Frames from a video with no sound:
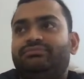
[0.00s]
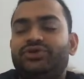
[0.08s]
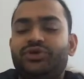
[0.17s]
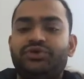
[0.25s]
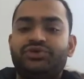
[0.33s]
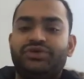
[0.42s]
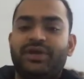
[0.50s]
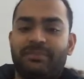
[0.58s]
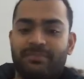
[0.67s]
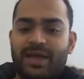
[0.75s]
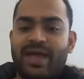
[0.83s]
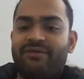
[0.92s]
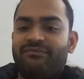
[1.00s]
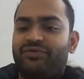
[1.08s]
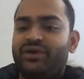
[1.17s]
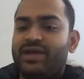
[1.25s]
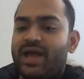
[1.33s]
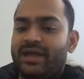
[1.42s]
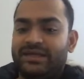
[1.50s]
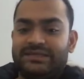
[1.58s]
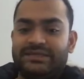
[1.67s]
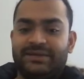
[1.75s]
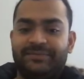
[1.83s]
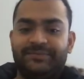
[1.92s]
Do you dream every
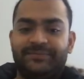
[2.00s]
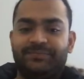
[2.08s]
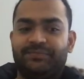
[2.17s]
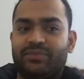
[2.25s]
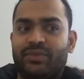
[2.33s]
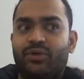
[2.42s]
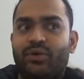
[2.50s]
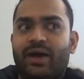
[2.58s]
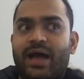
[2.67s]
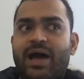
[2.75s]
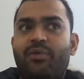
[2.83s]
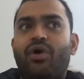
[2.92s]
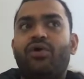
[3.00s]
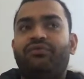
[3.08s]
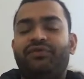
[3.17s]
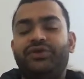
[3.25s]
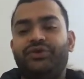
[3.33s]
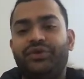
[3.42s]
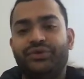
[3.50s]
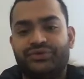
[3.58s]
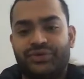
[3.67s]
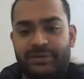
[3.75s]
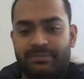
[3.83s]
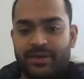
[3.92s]
night? Or how often do you
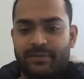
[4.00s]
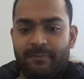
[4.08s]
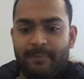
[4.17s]
dream?